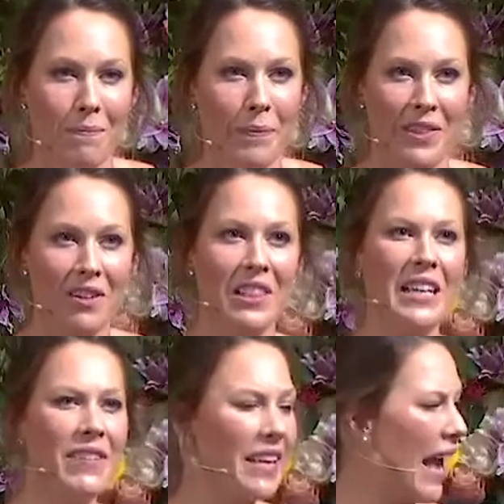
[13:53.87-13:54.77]
But they're
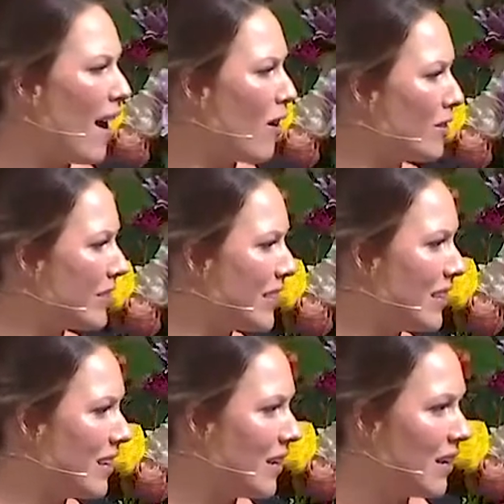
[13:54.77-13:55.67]
leaving out
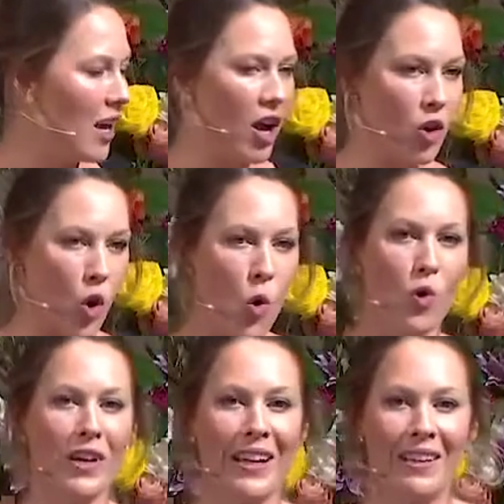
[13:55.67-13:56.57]

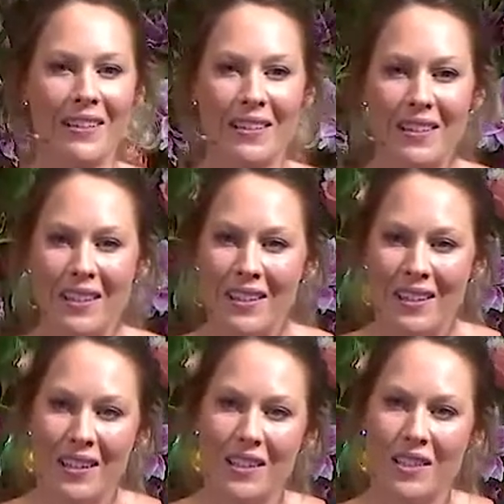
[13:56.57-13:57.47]
according
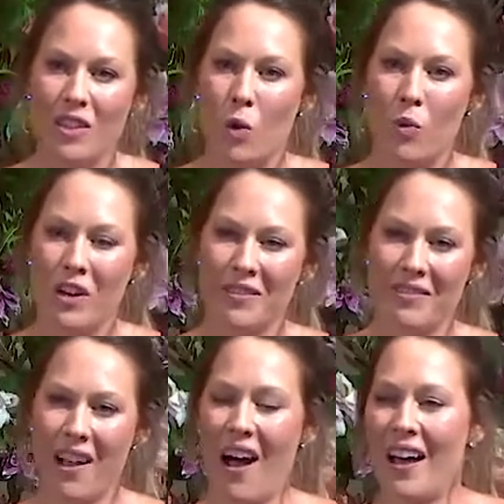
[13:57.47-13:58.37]
to the Word
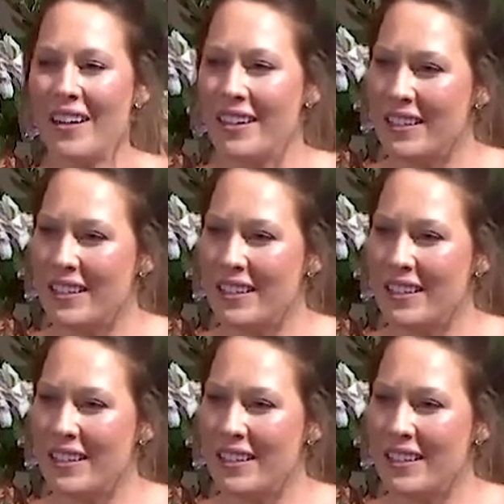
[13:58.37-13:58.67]
of God.